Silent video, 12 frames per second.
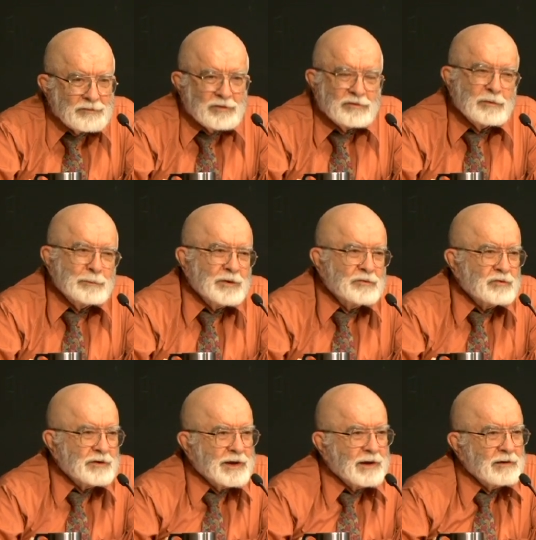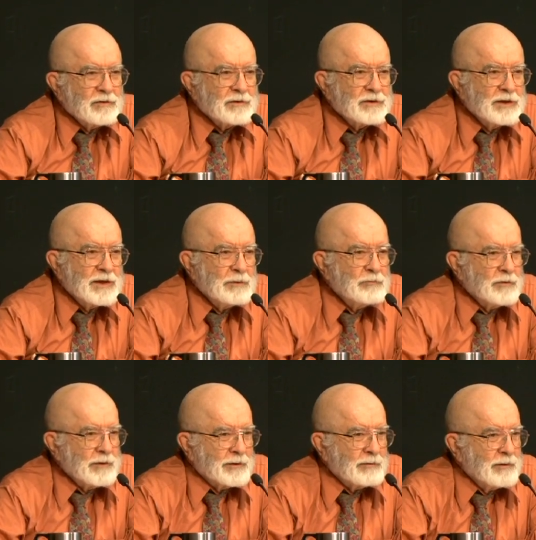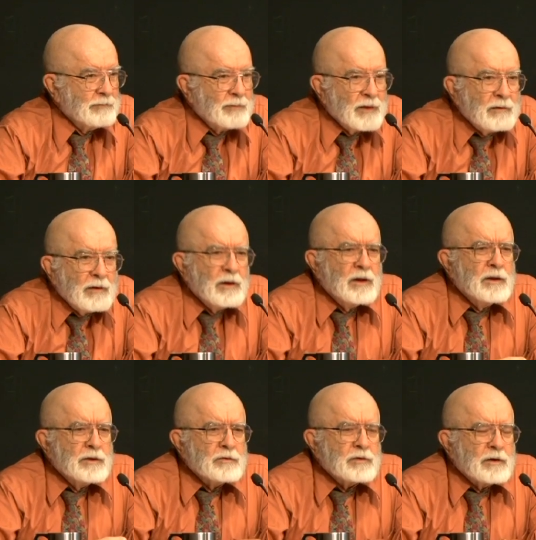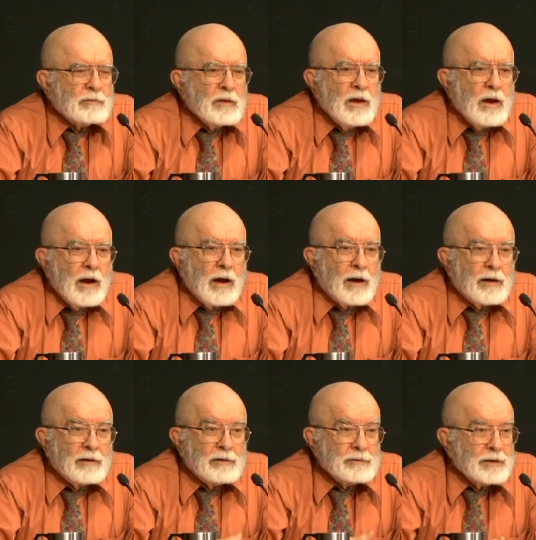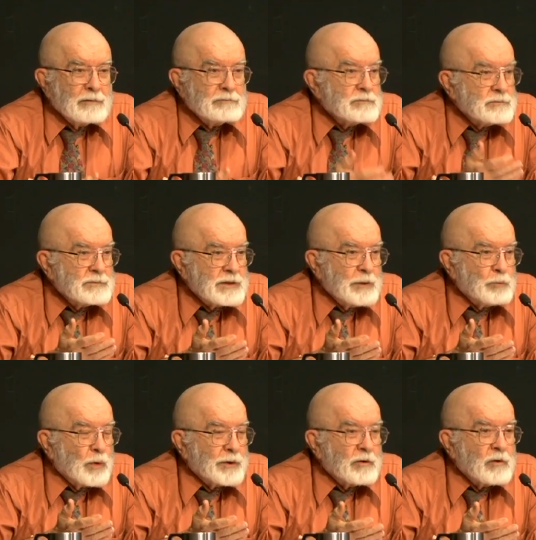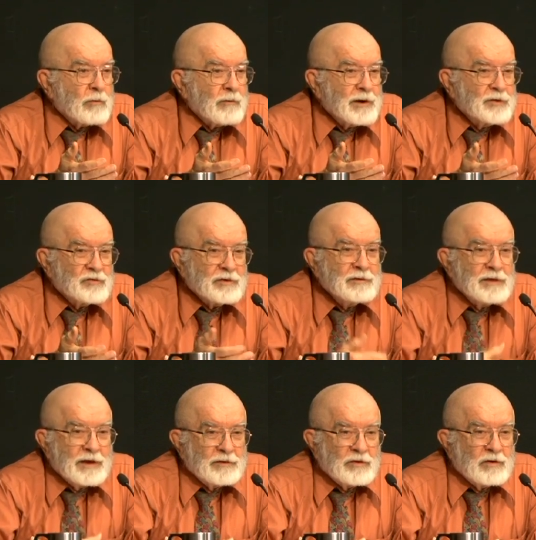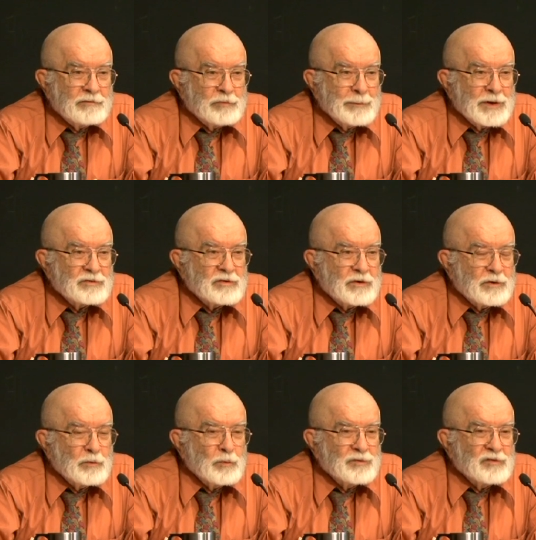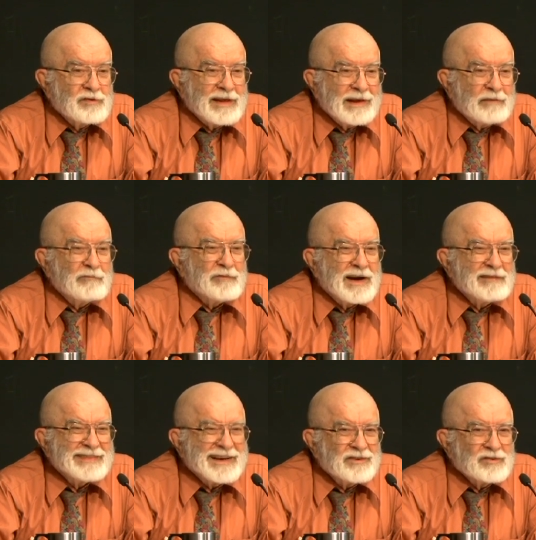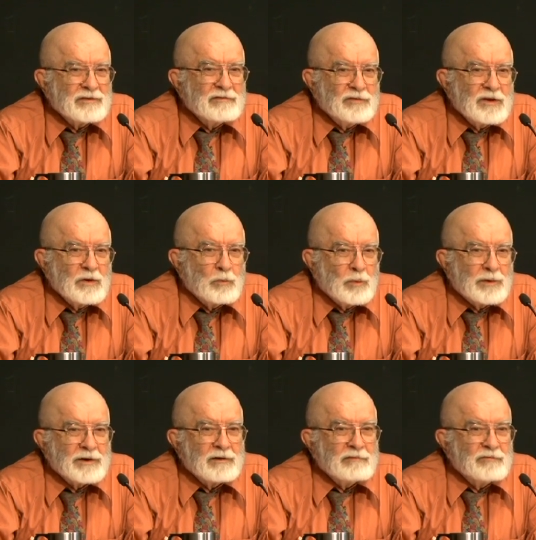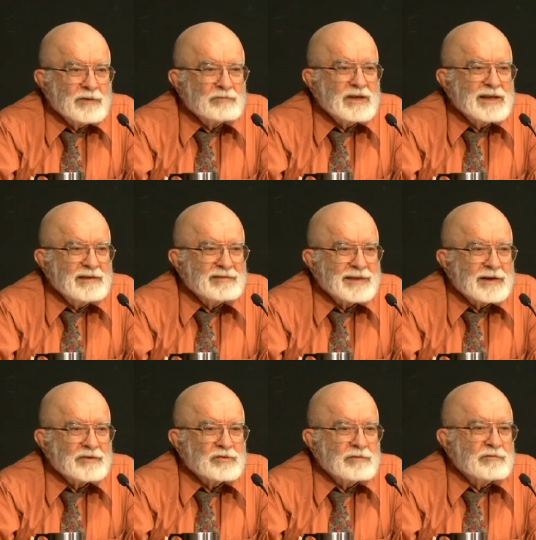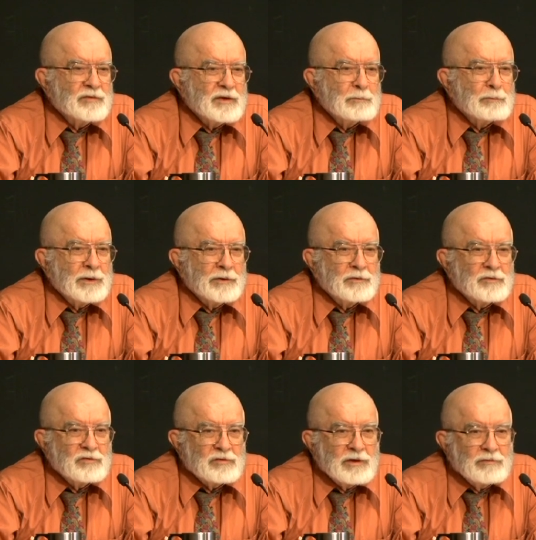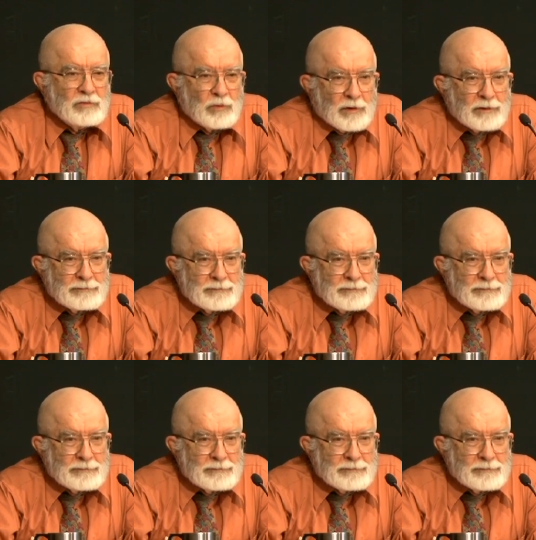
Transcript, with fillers: Just depends on how long you keep drilling. So, uh, Deepwater Horizon in the Gulf of Mexico was in 5,000 feet of water and 15,000 feet below the seafloor